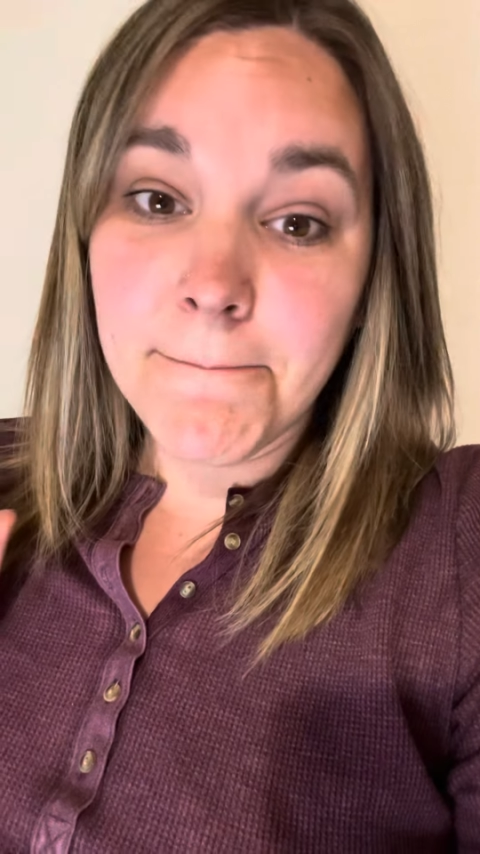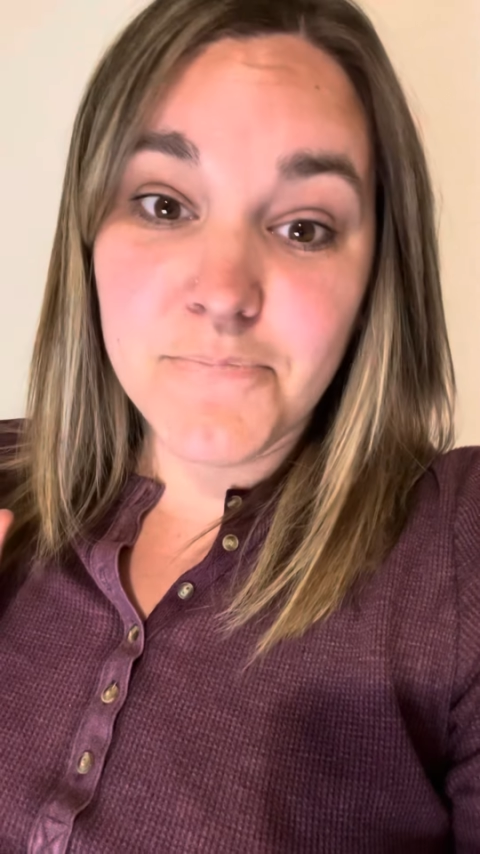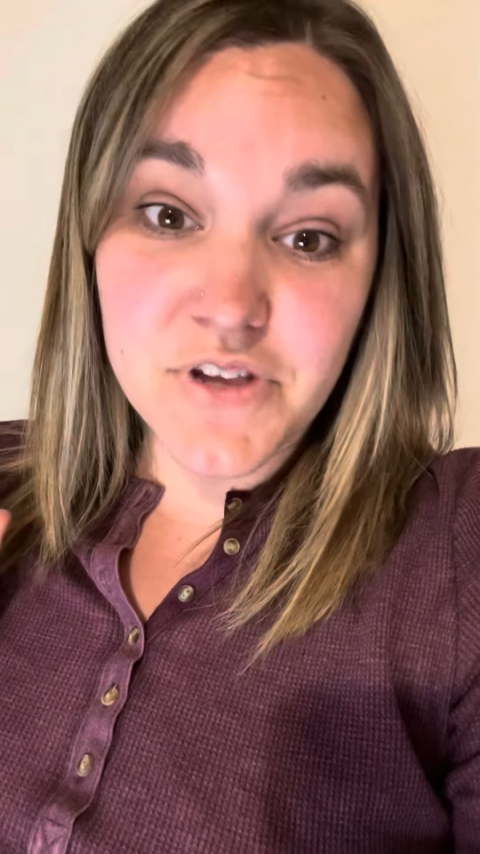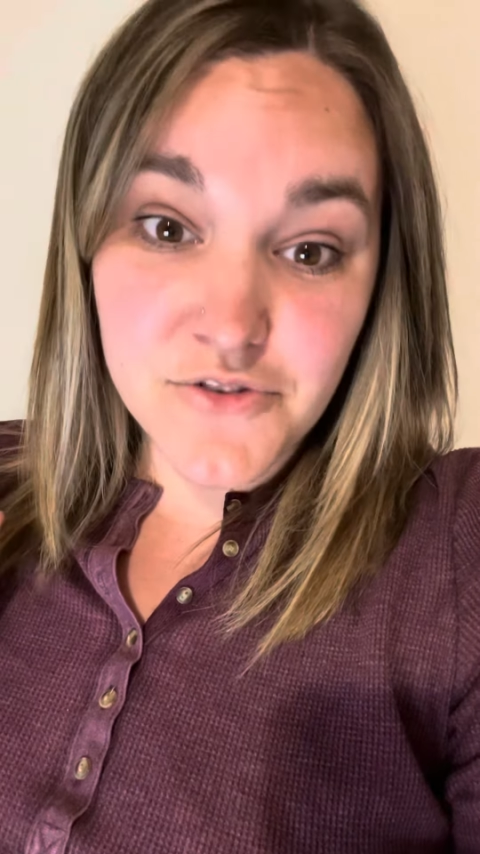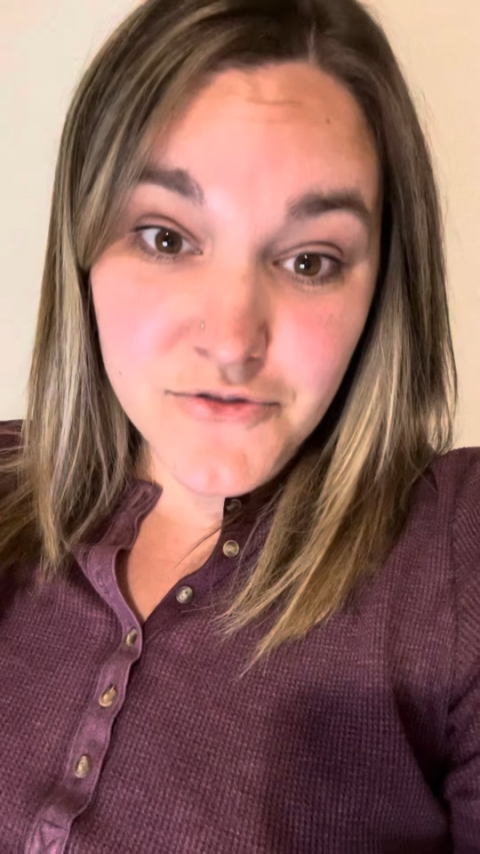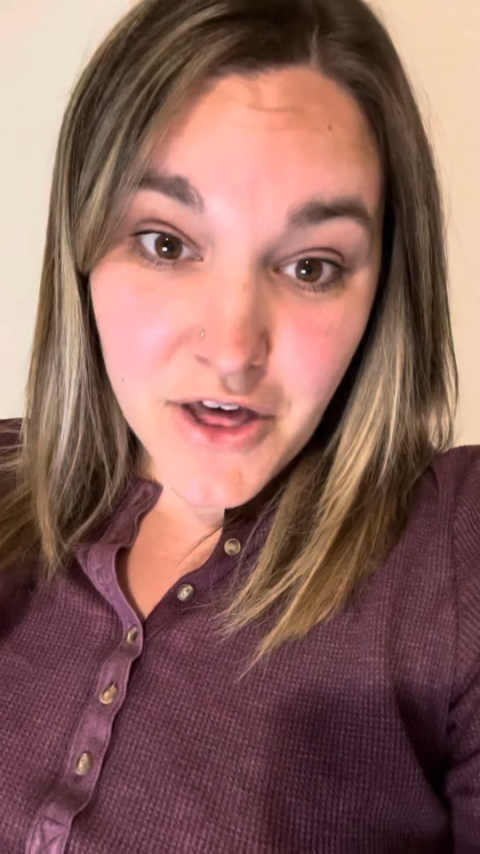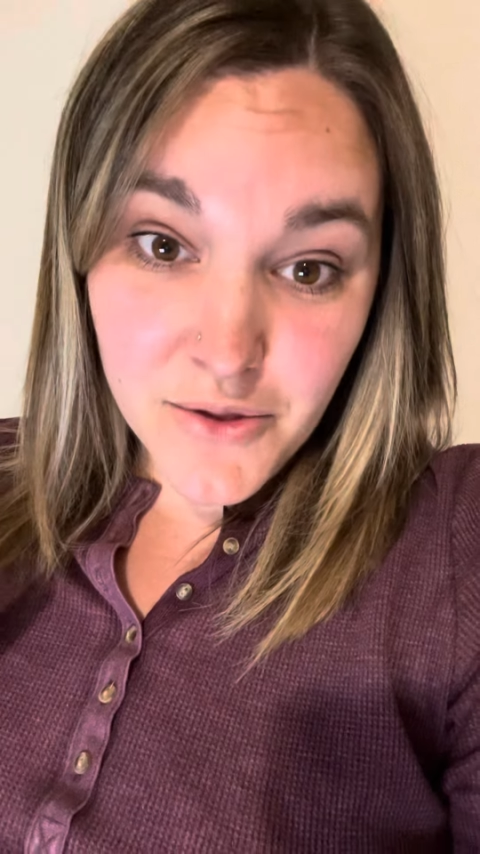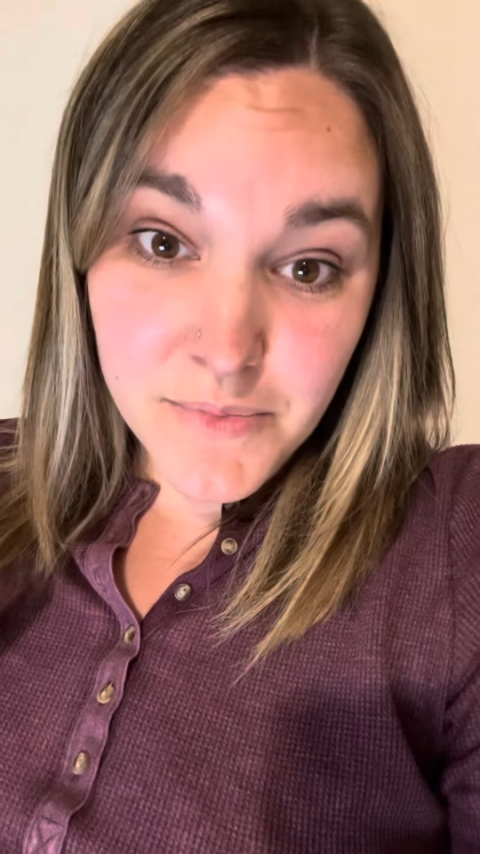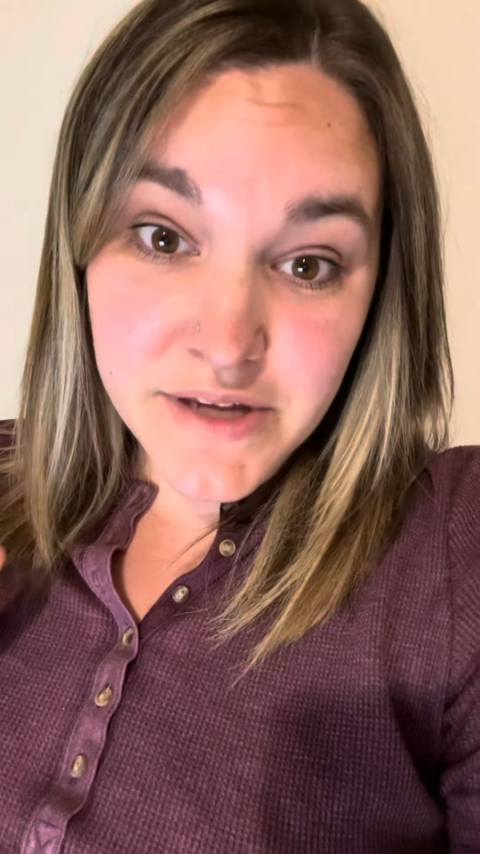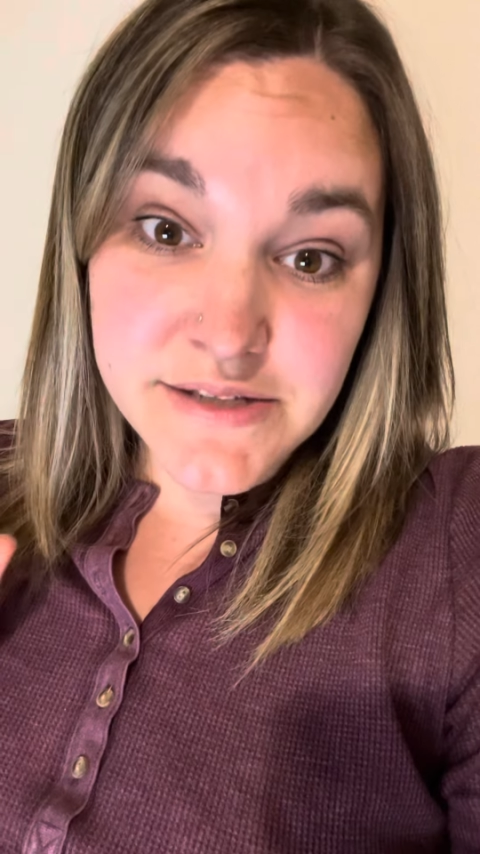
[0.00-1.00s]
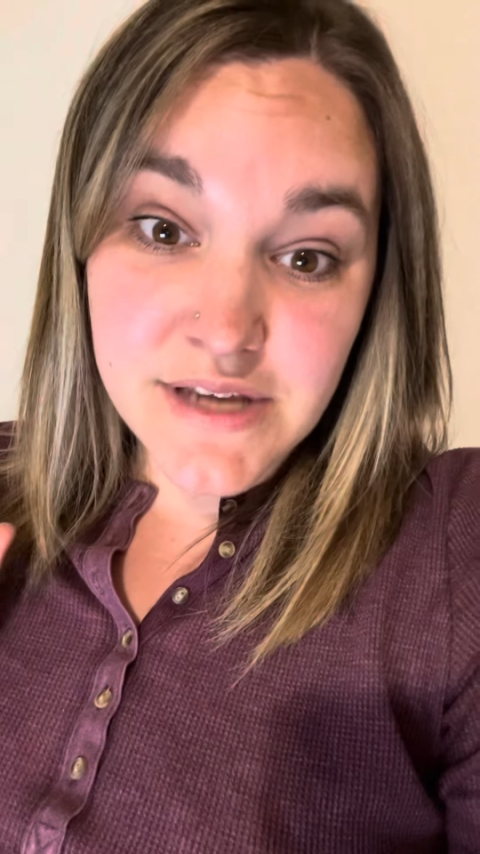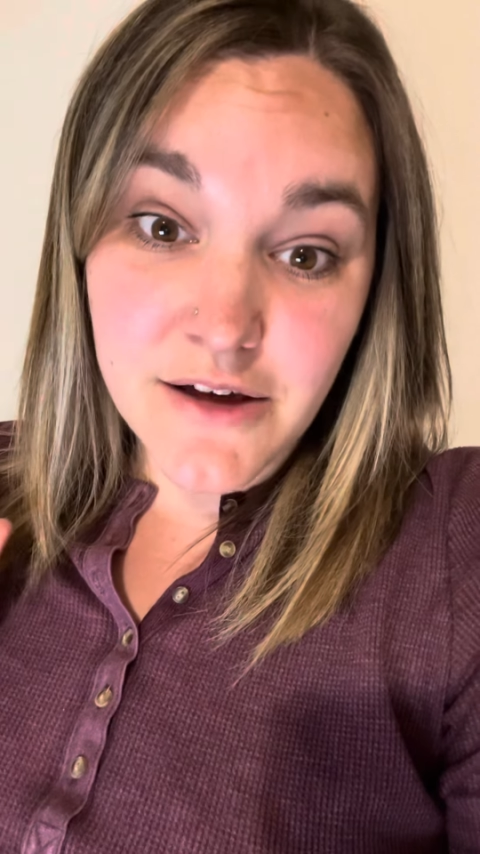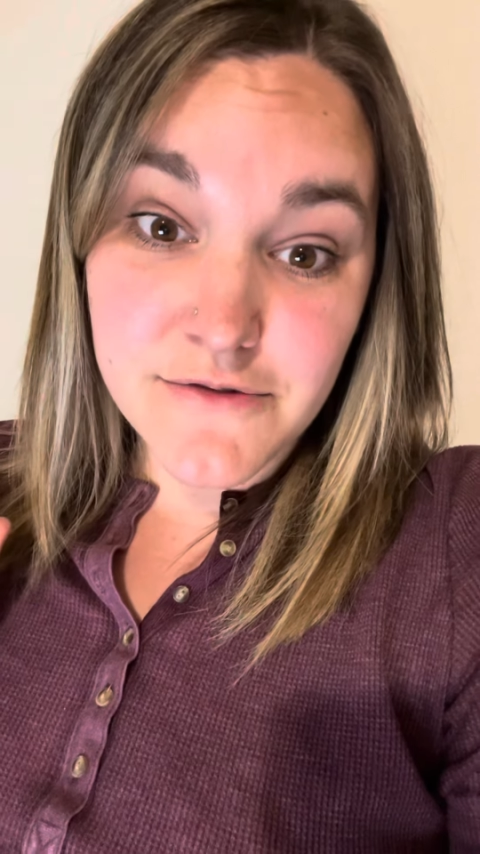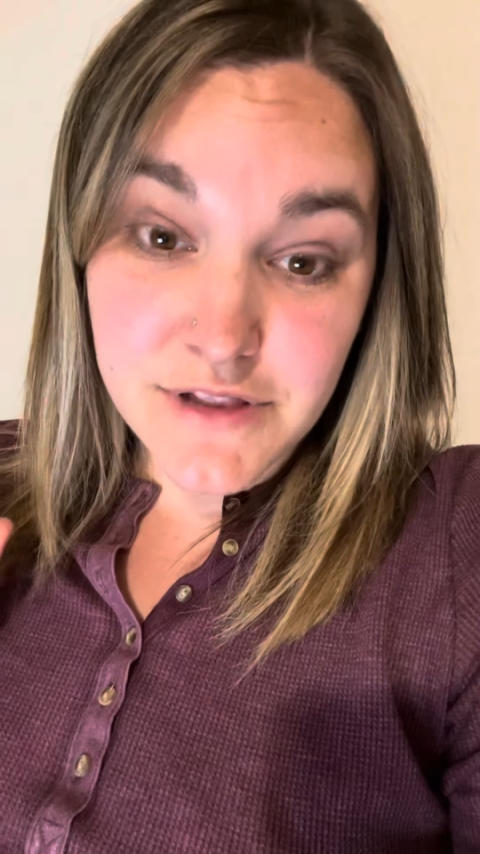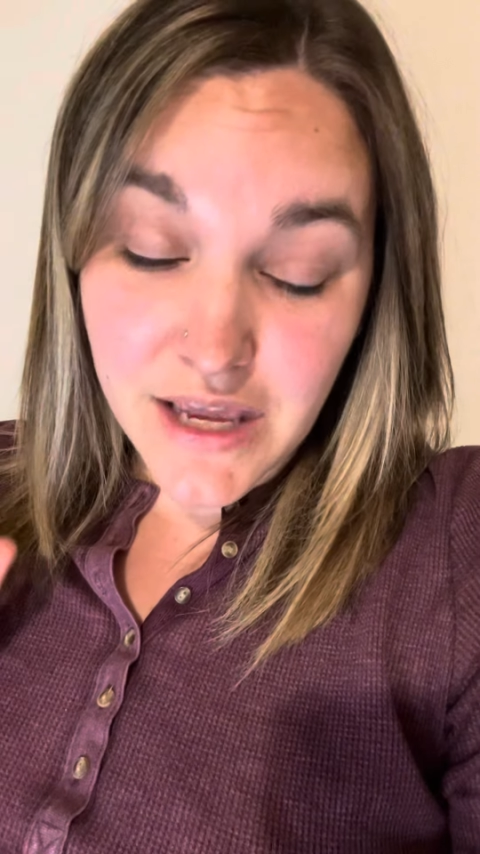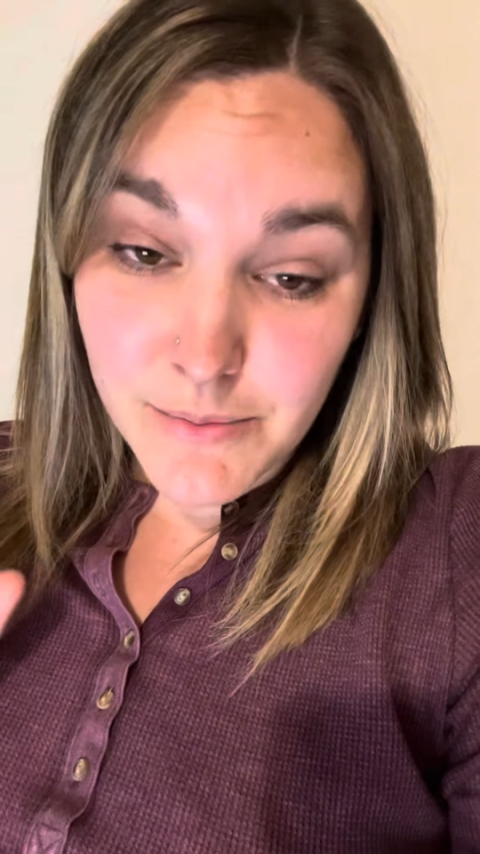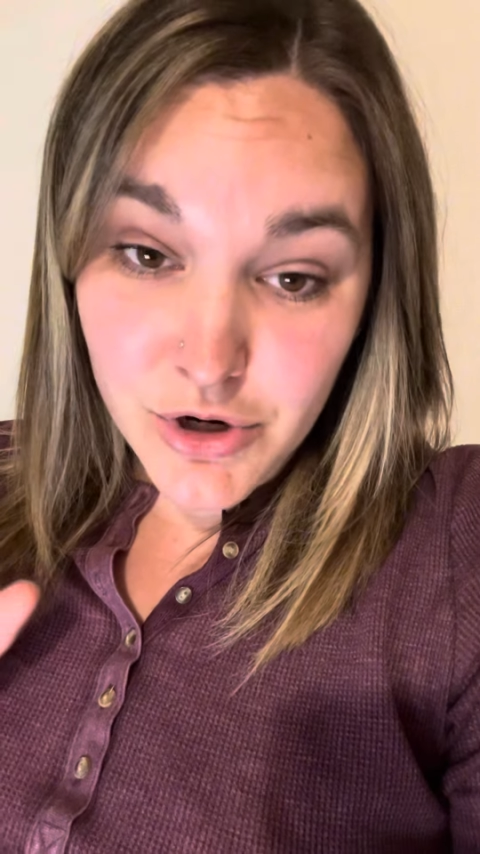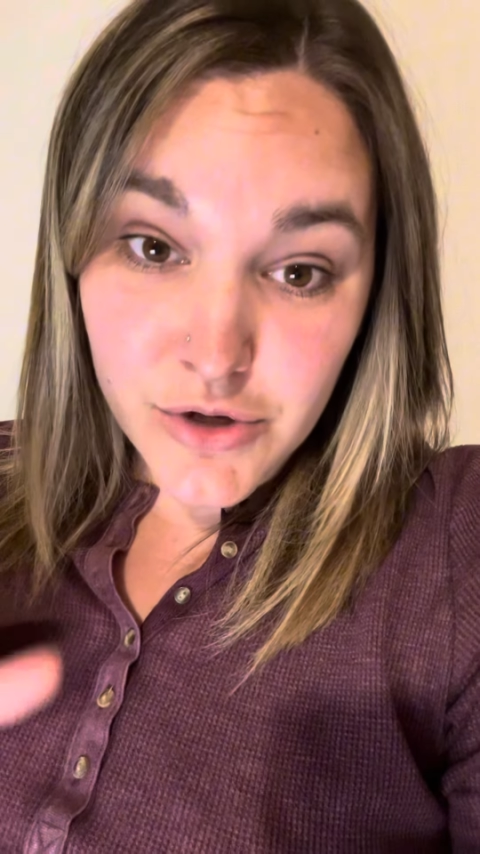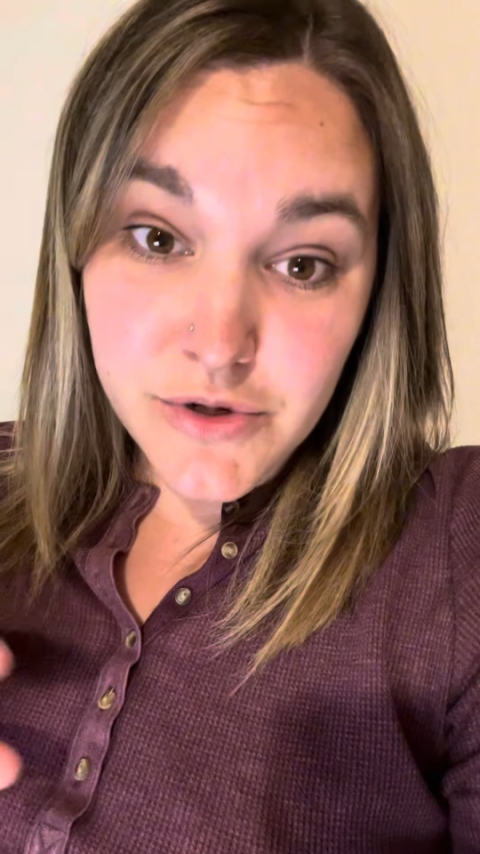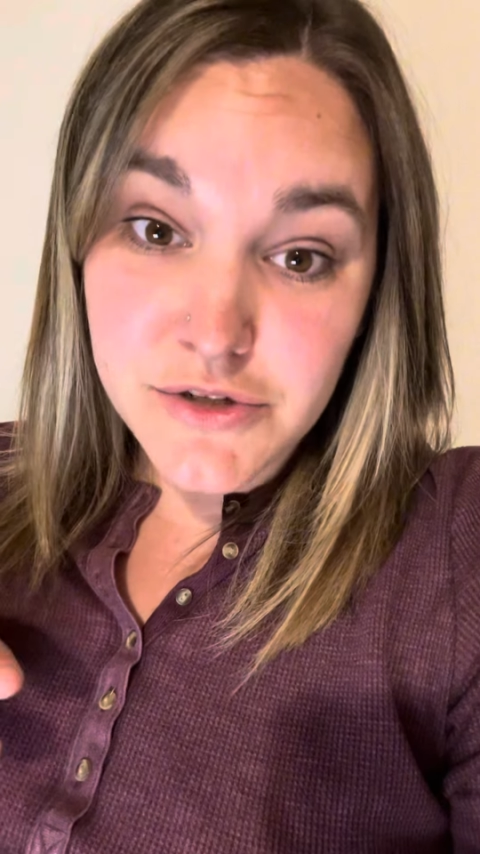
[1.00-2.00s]
the development of labor
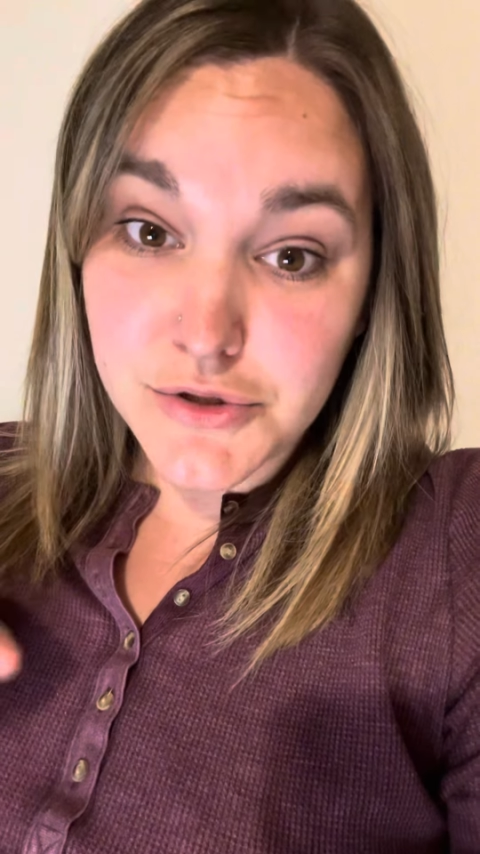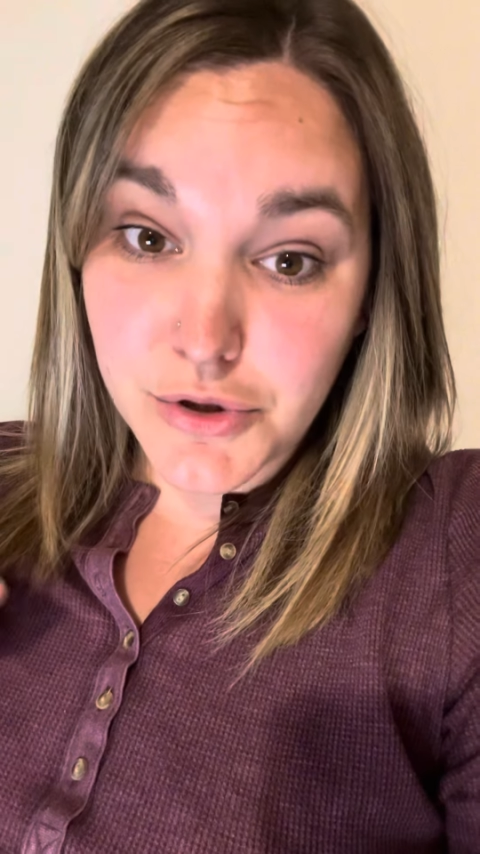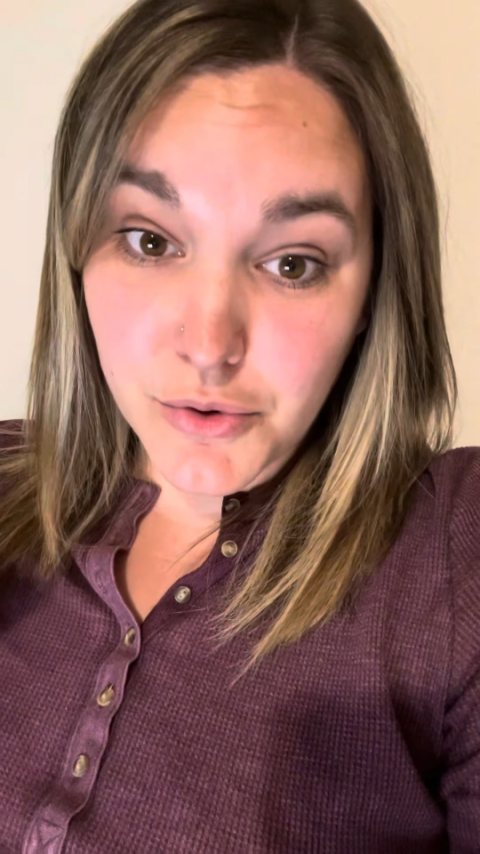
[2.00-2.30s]
unions or the